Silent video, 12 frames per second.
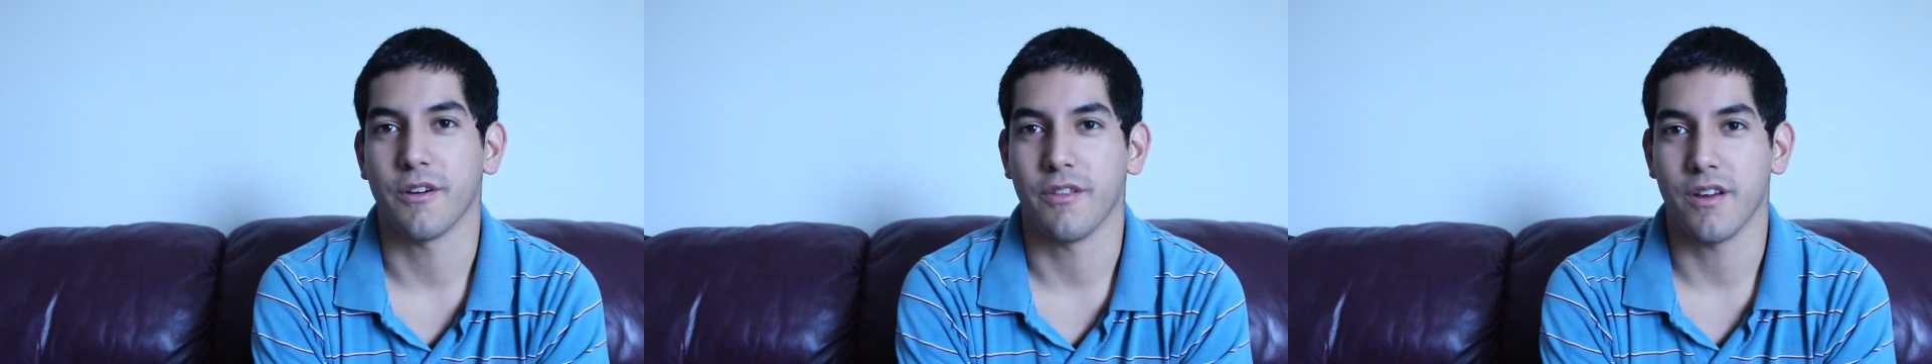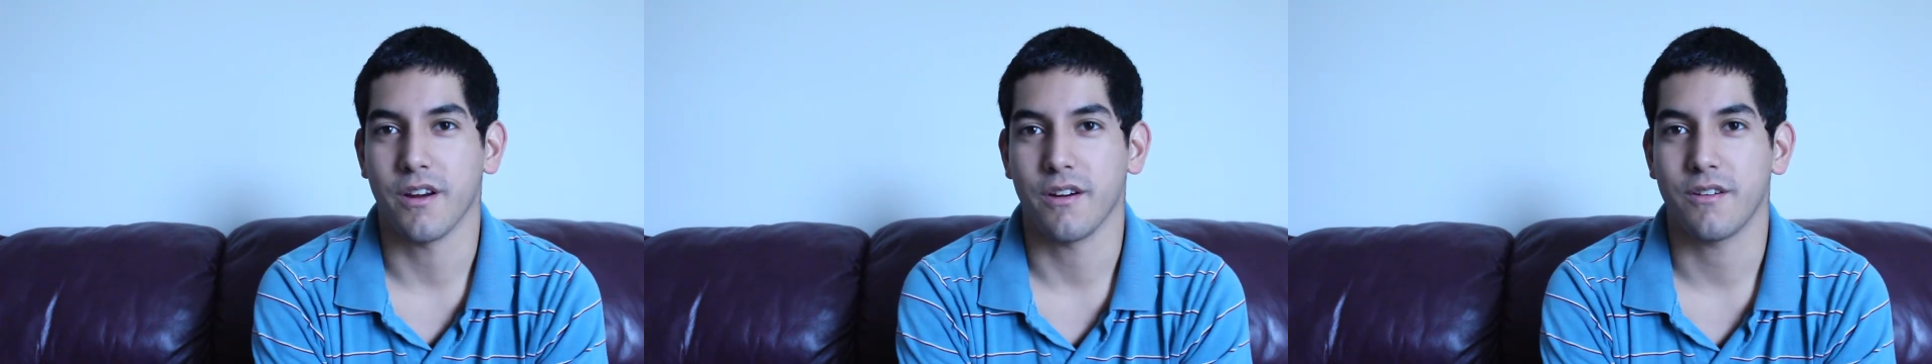They're
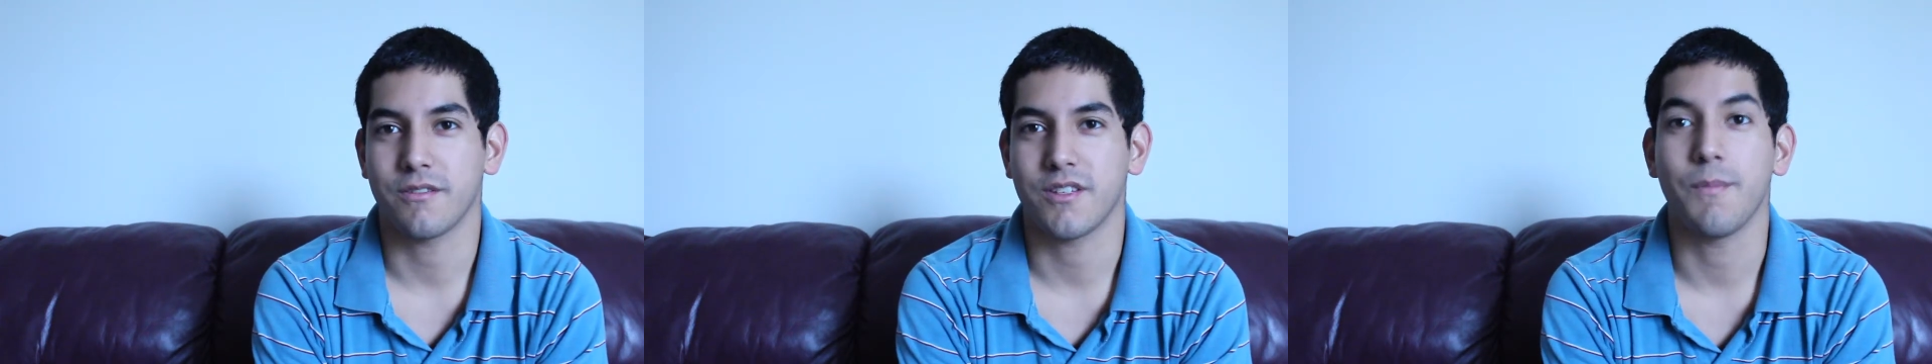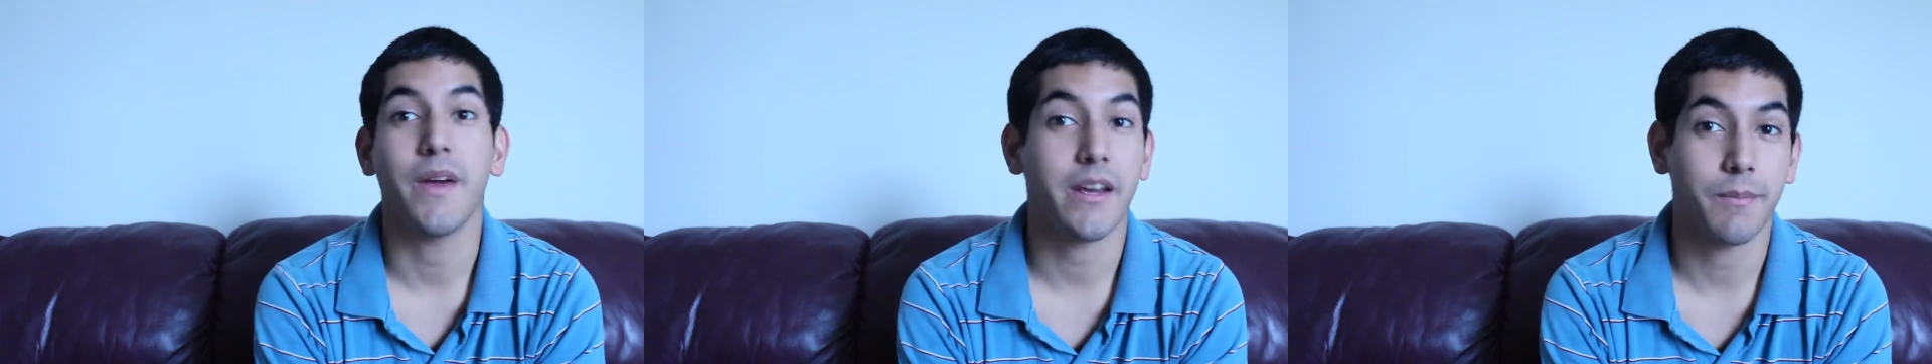there
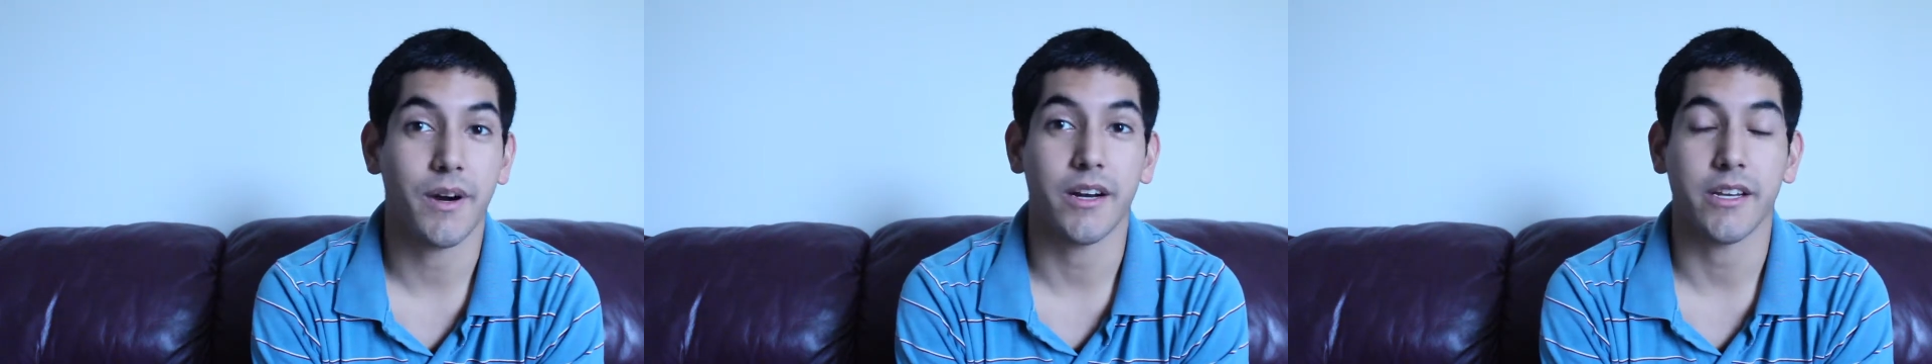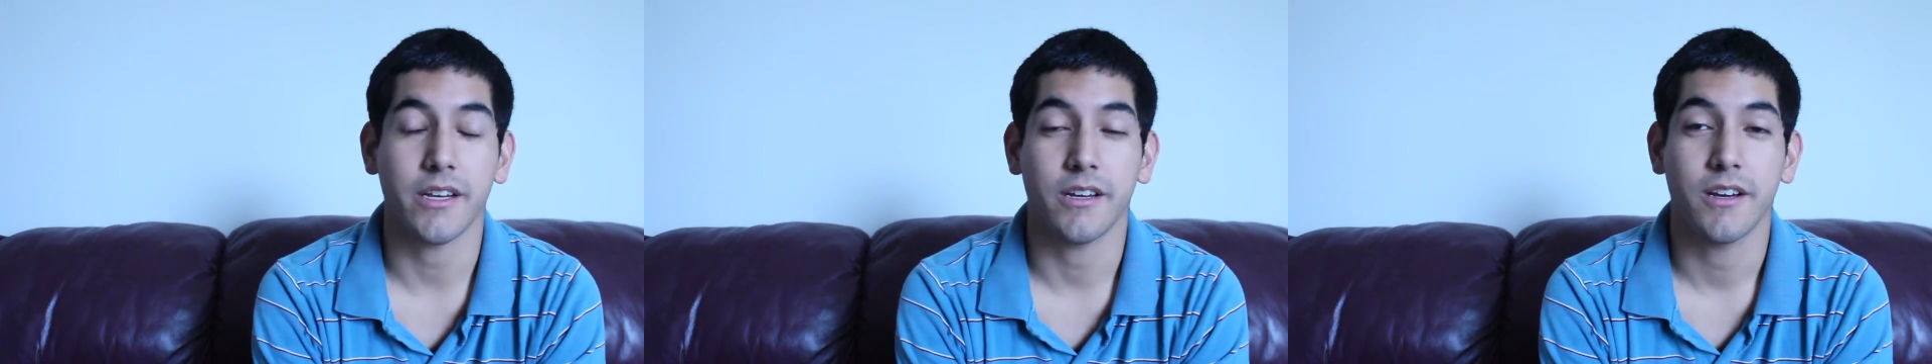to make
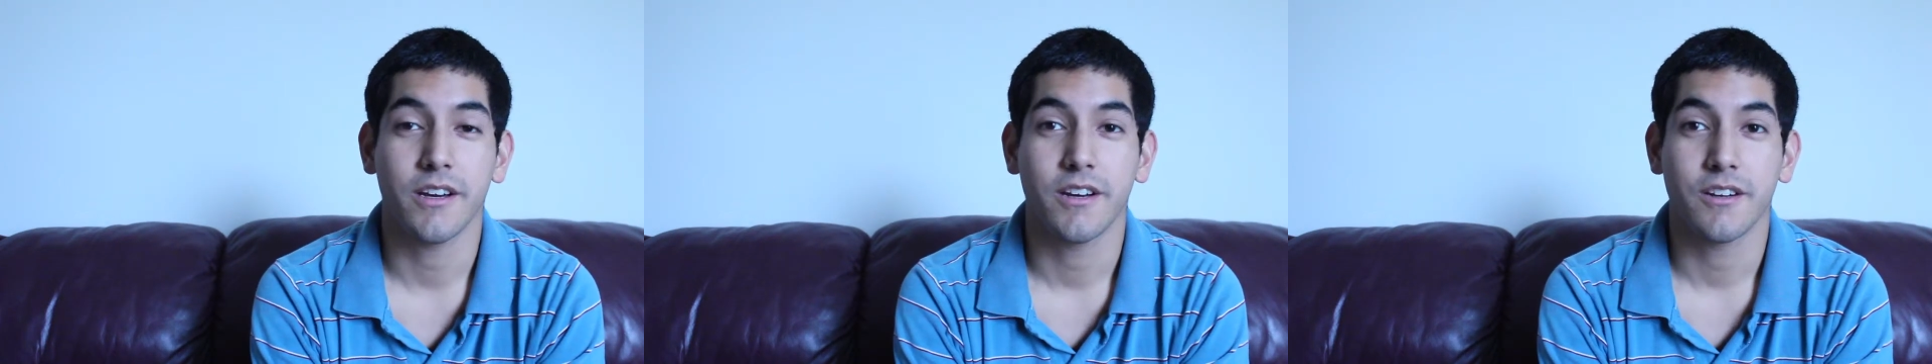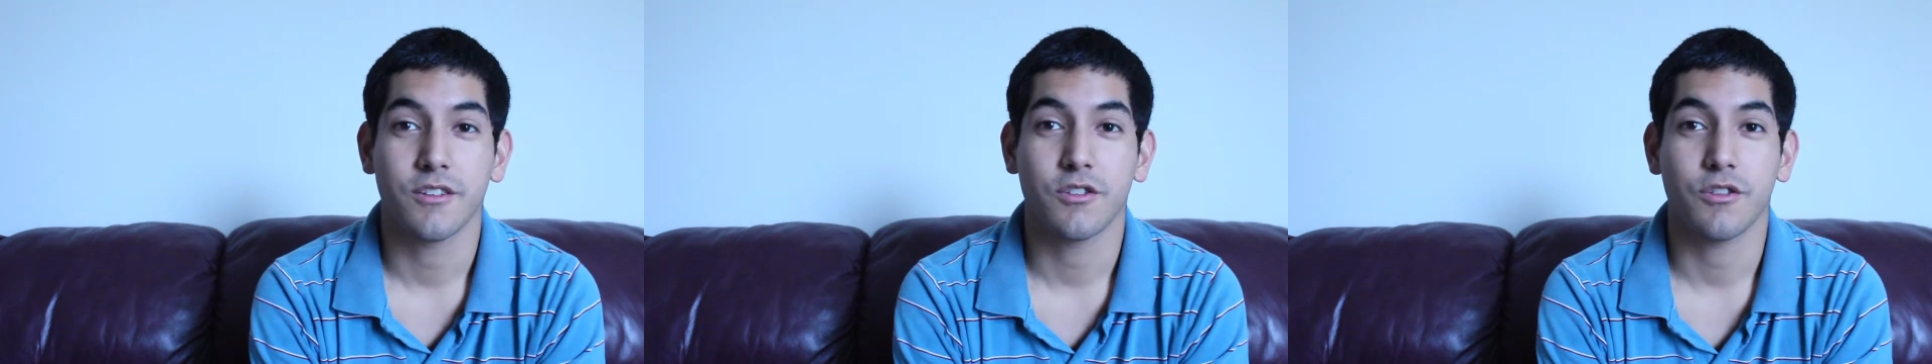money,
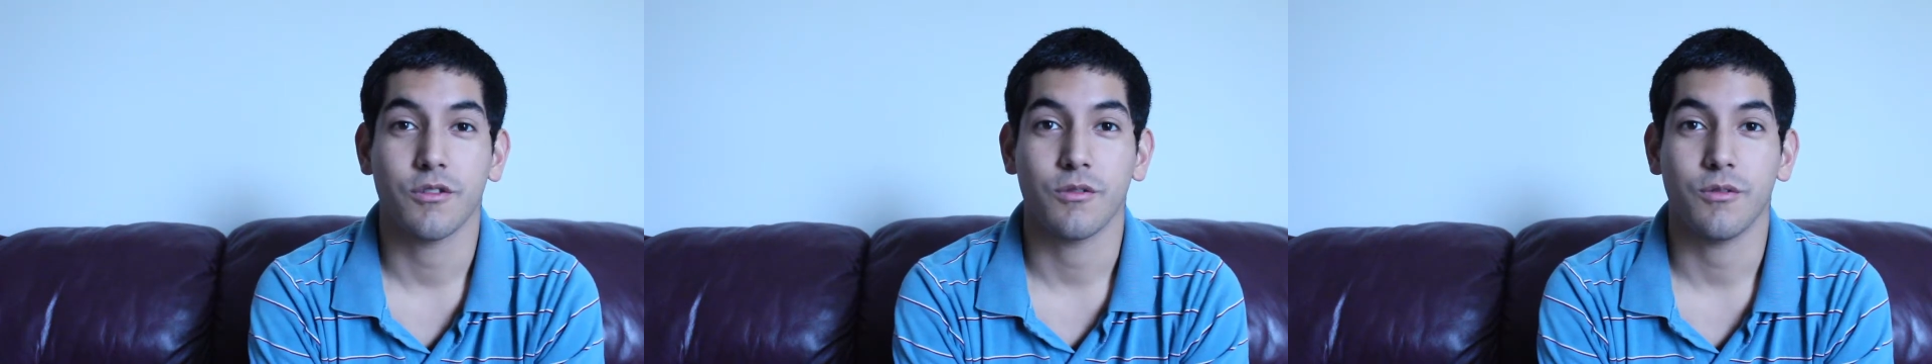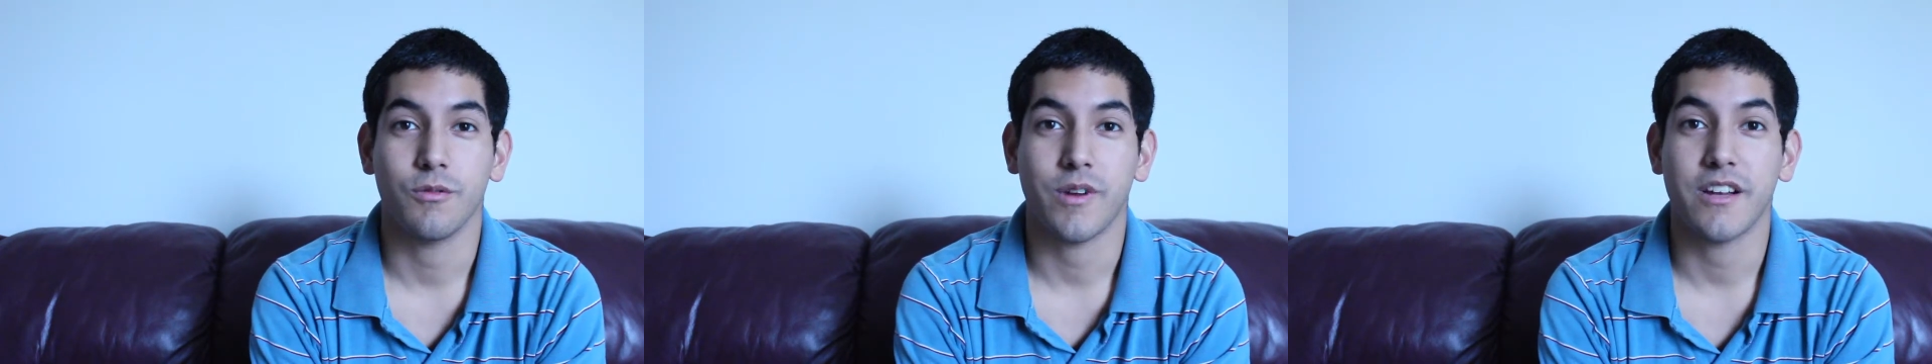to